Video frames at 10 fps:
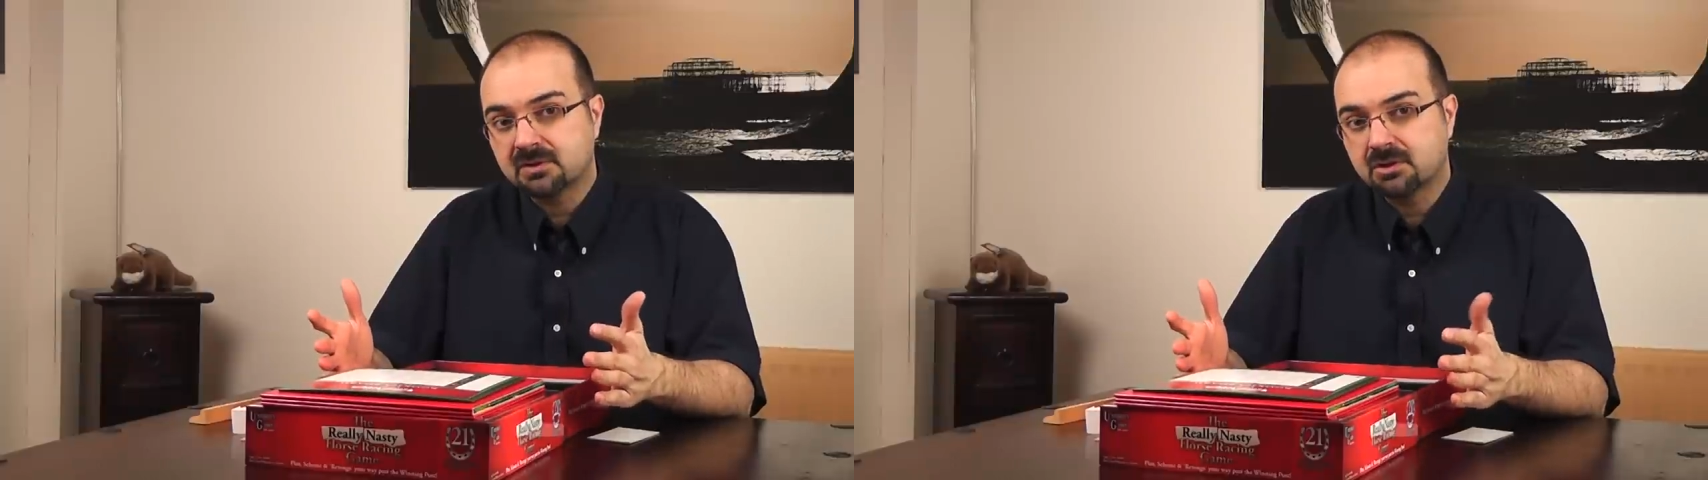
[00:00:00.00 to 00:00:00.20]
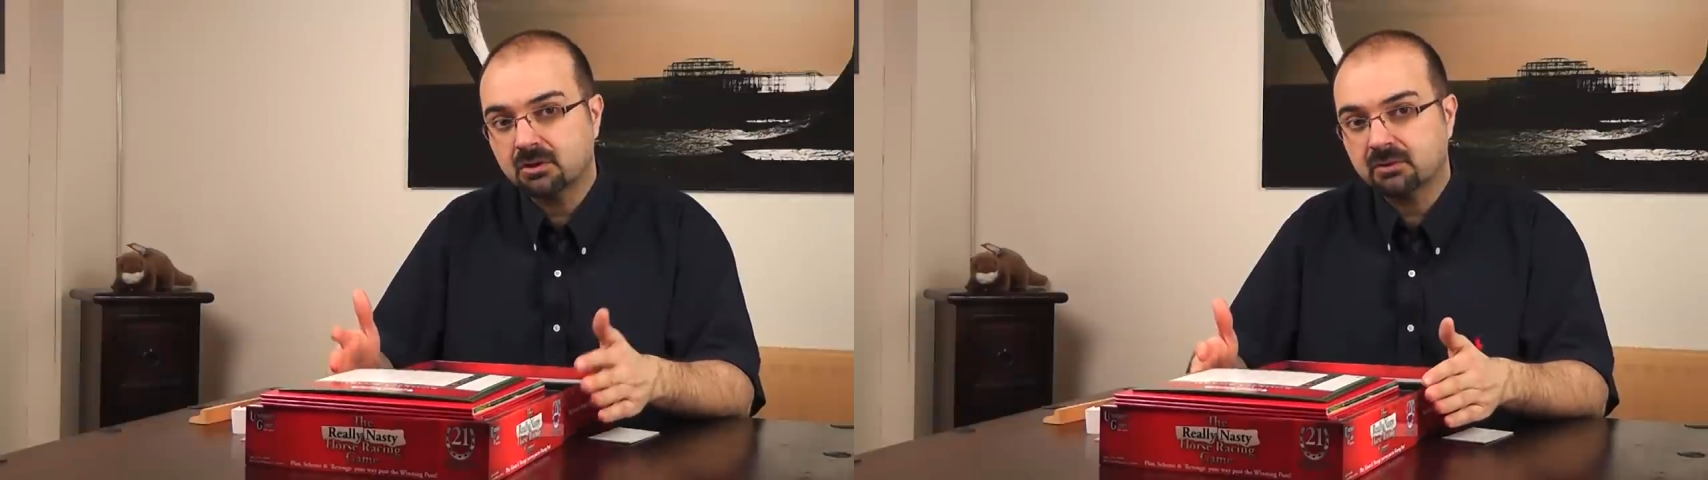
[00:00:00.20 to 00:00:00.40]

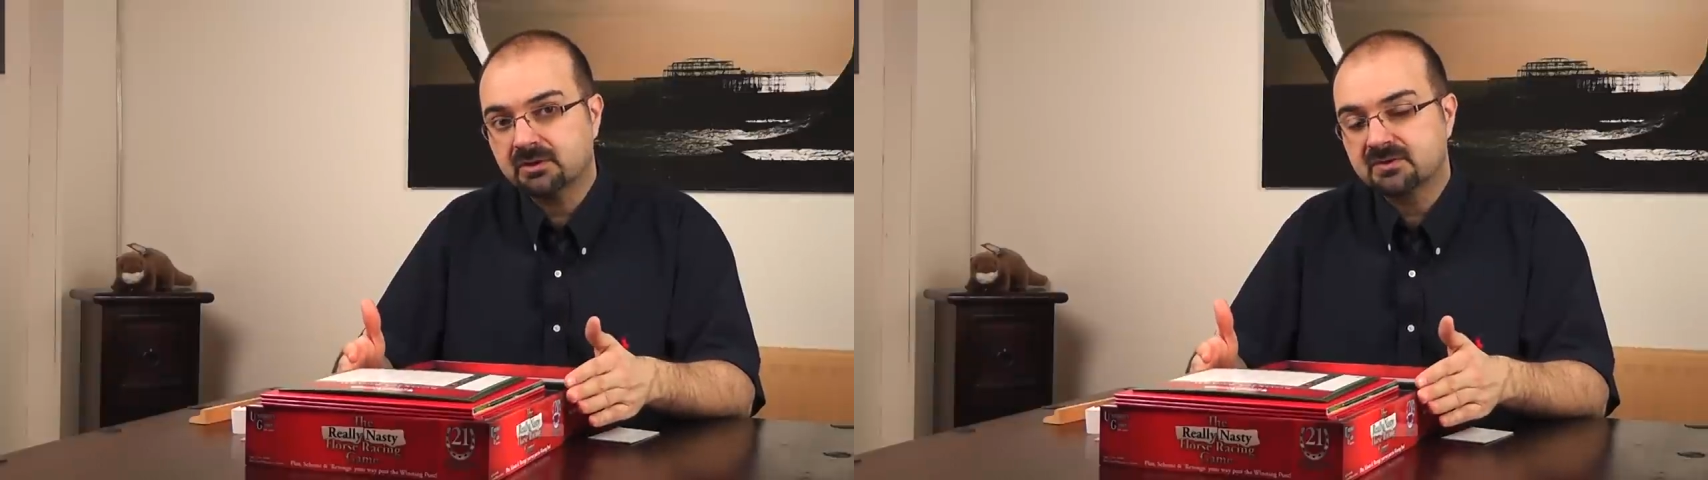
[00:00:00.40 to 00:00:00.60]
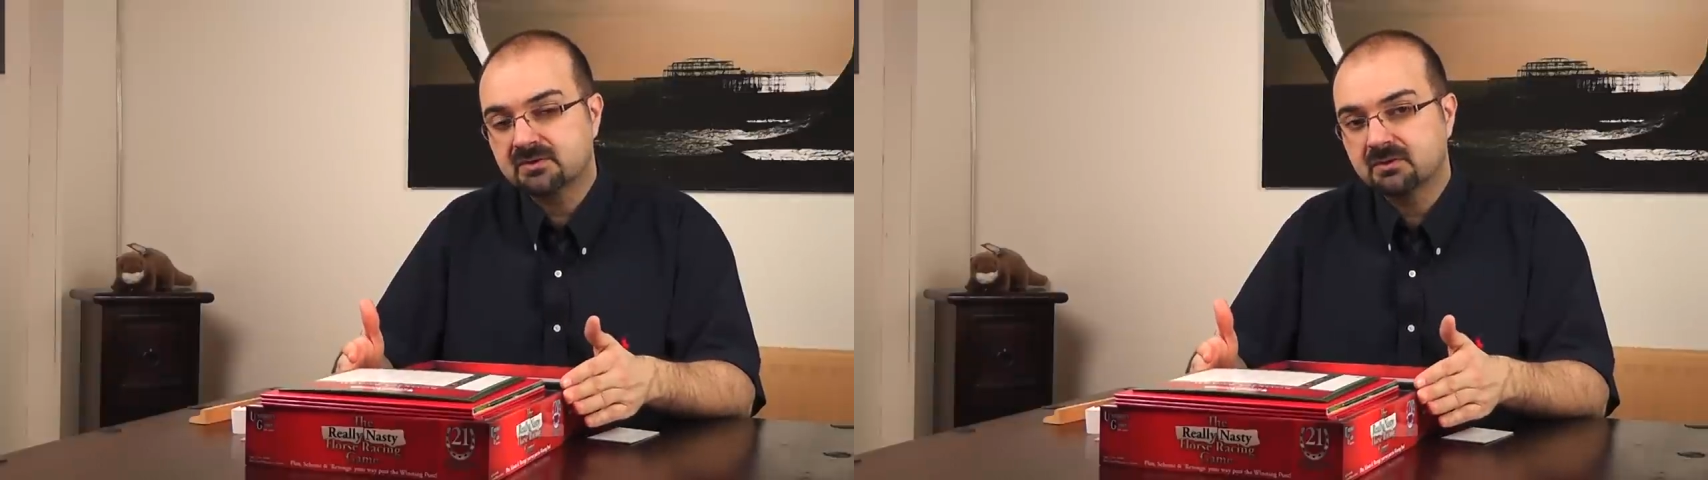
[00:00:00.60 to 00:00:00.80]
go
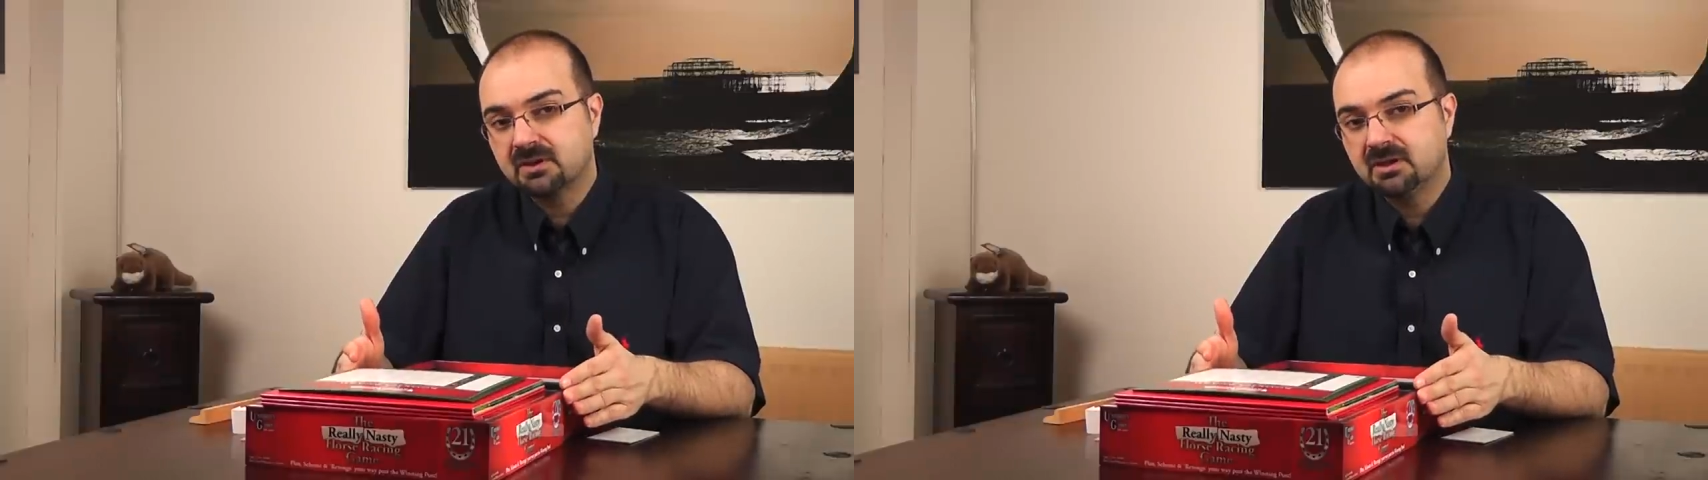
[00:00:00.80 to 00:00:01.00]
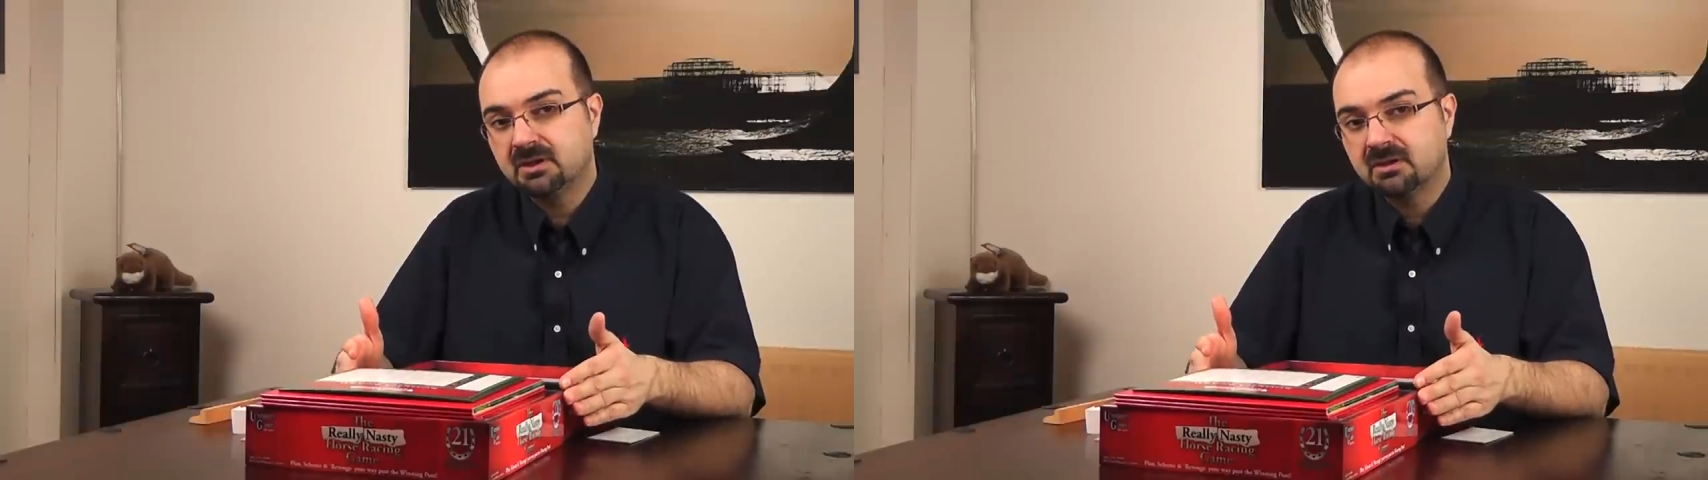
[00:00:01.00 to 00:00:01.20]
into
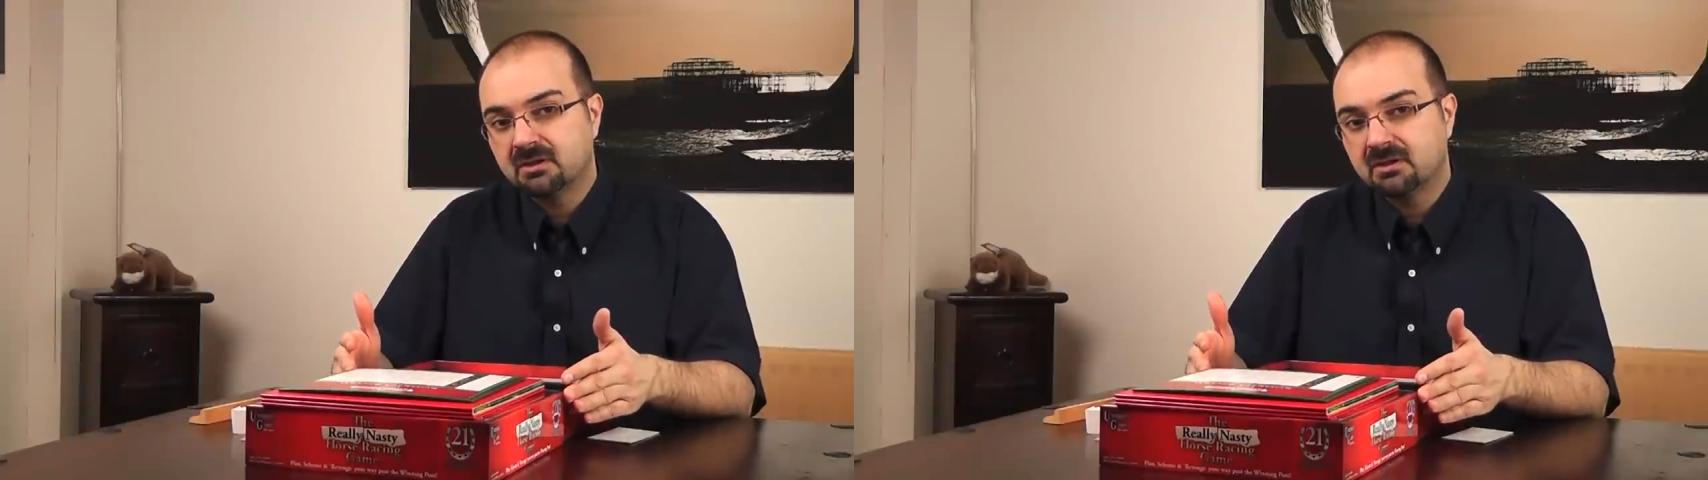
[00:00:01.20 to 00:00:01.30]
the